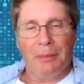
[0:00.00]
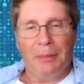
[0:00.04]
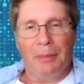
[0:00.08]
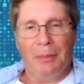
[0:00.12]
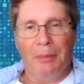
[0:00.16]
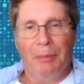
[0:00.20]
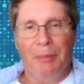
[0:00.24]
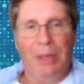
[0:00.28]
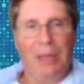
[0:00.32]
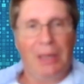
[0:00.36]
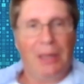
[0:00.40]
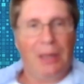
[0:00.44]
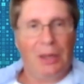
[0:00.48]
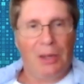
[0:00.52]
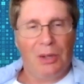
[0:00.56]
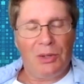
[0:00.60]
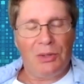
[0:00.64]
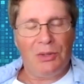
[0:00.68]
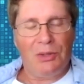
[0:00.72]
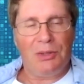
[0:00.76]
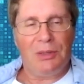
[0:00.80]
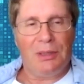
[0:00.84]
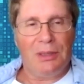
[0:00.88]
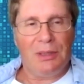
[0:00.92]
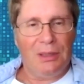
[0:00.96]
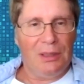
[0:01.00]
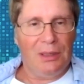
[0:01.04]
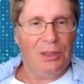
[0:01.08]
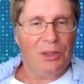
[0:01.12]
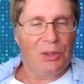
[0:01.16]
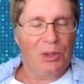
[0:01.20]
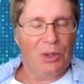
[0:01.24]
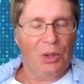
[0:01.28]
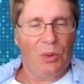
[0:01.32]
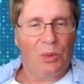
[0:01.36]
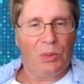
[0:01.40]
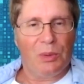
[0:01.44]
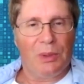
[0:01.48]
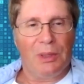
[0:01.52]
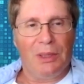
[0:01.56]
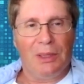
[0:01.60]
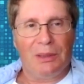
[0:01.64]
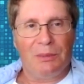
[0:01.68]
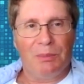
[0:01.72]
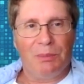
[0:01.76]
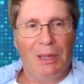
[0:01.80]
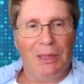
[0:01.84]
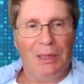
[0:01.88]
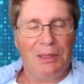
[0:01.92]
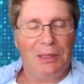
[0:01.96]
Because,
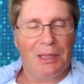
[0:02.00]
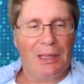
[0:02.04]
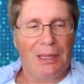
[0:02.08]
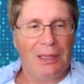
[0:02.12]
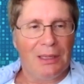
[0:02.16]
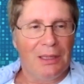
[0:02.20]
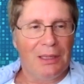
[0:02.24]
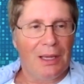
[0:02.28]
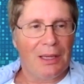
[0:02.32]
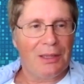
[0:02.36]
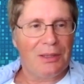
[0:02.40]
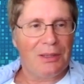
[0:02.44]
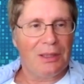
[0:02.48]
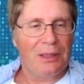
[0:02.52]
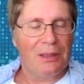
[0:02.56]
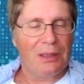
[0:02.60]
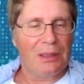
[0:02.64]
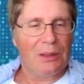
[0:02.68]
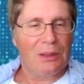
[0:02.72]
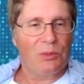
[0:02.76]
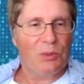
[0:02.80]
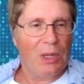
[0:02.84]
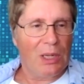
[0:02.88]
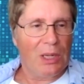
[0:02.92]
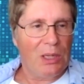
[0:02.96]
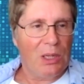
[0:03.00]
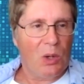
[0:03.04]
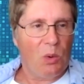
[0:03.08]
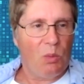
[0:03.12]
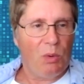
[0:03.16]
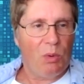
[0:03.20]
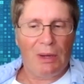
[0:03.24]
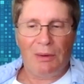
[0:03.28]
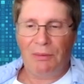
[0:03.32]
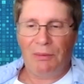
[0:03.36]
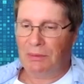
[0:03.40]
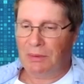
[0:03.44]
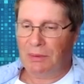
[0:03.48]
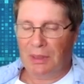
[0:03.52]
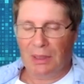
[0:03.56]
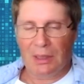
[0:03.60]
it basically does it in radio waves,